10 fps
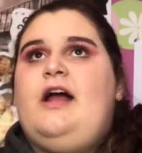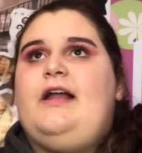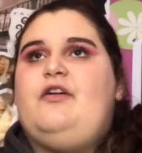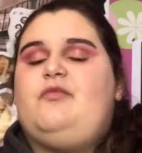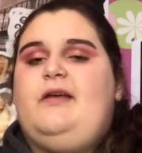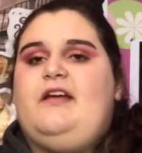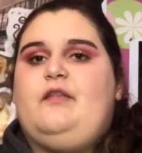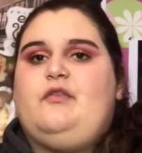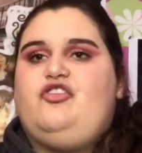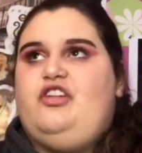and he was making the
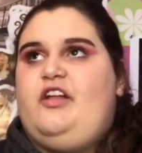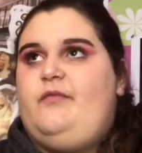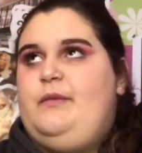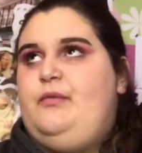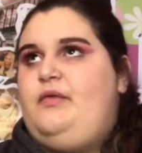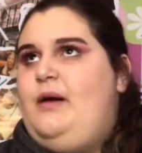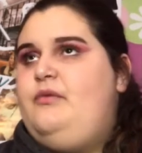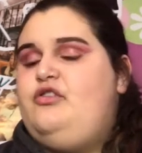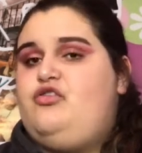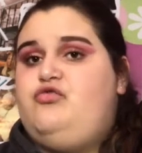machine out of people, that
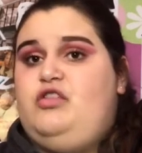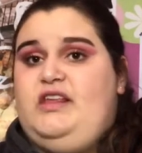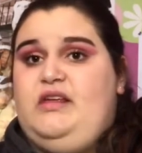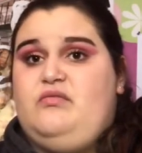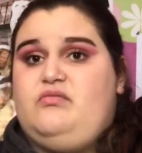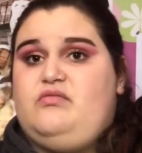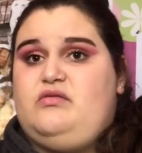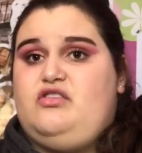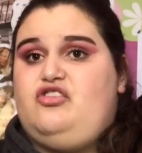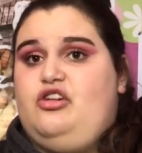one just really
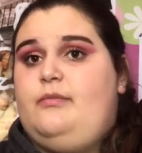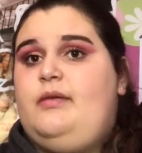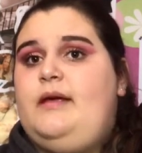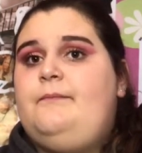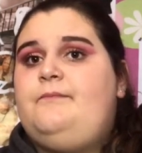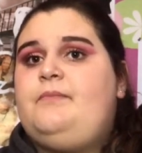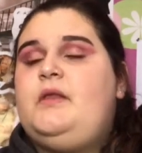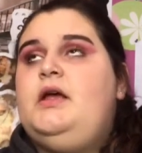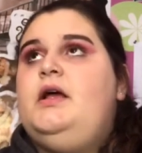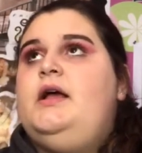disturbed me.
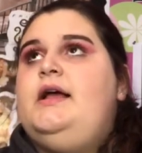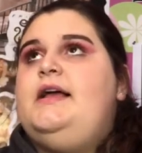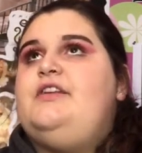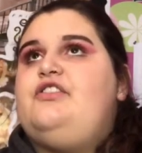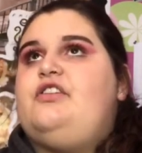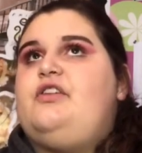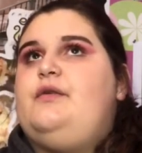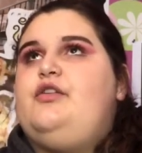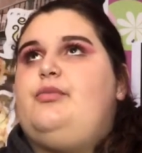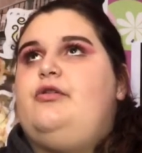It
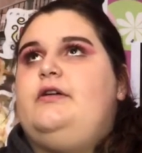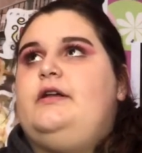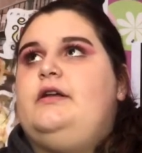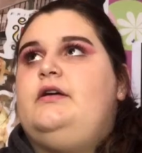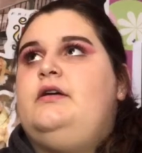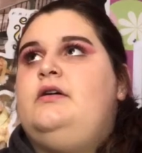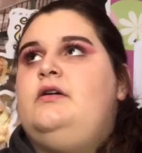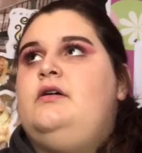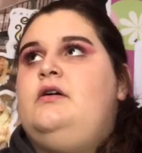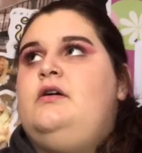was boring.
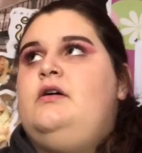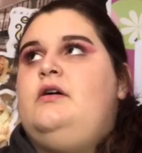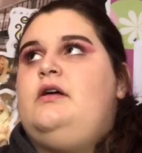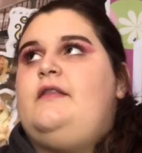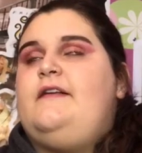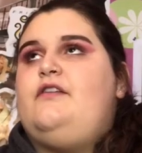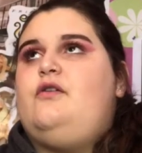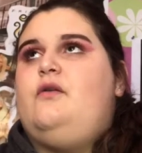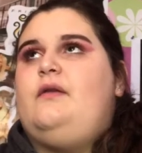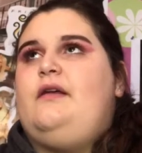I think there
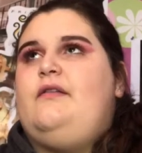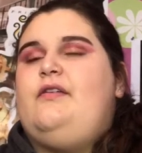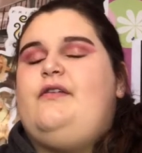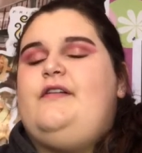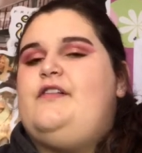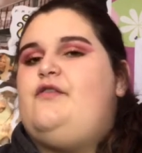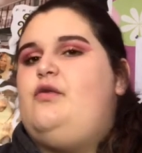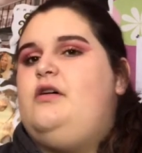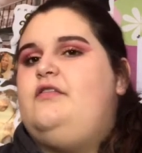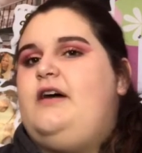were either
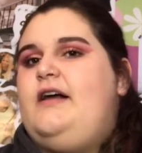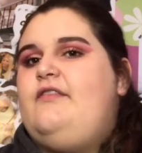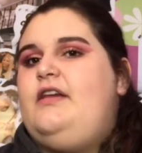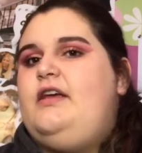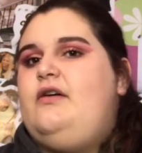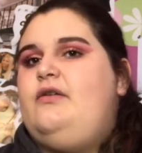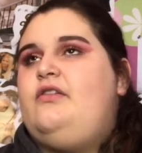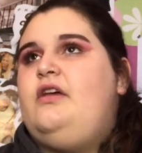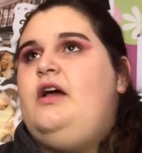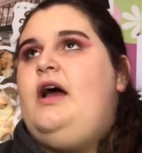4 or 5 videos.
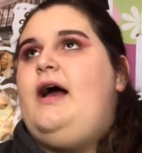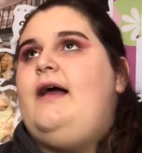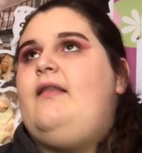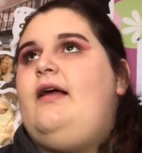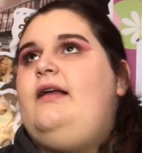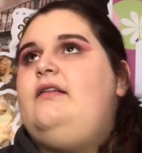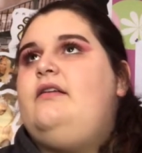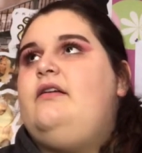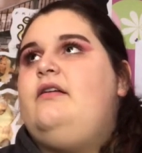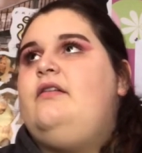I liked
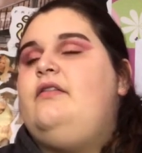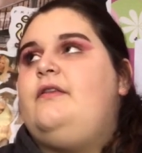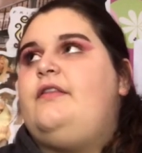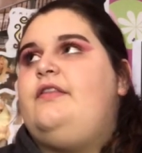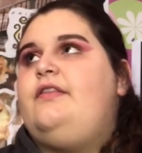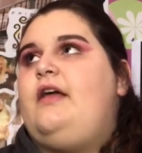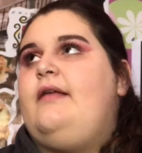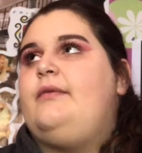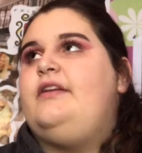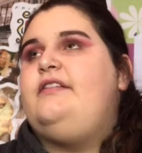I'm
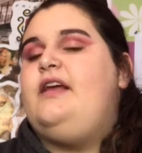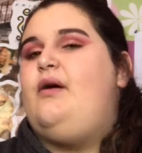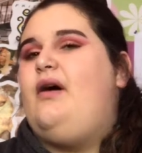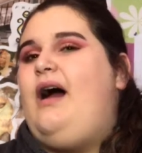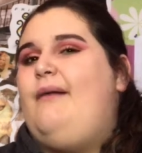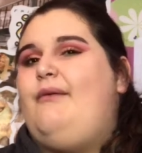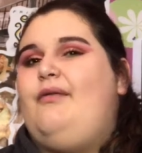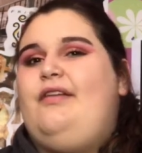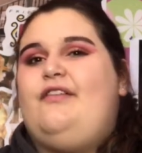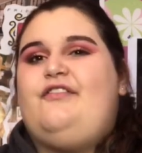going to say
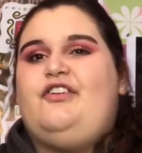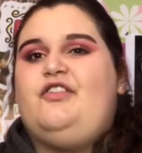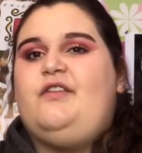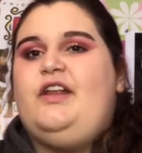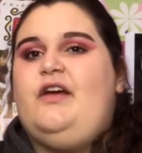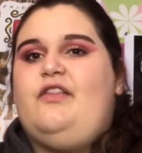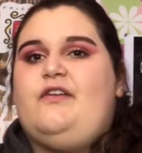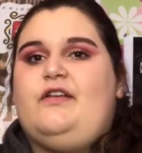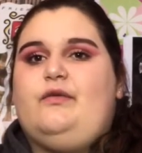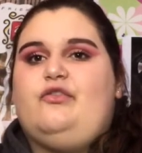only the first video, the
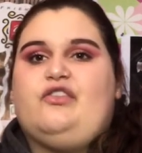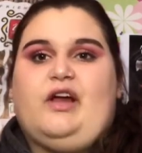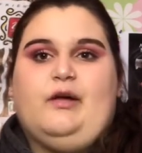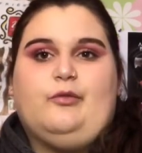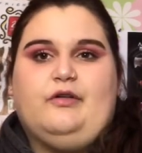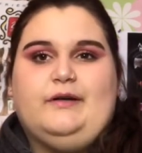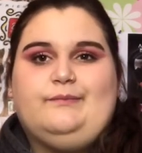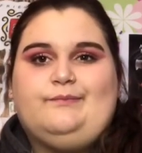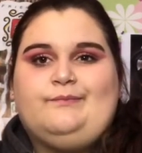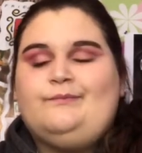rest was just kind of boring.
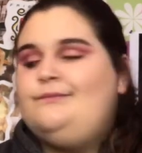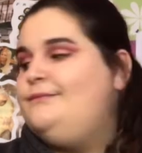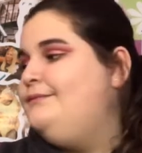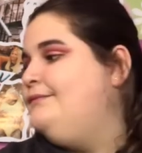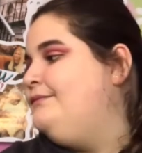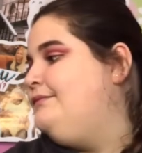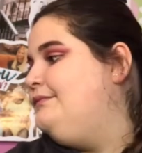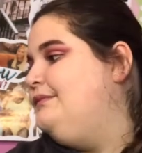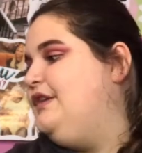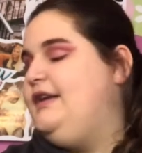
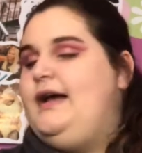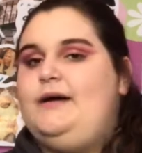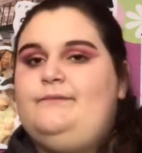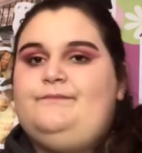But yeah.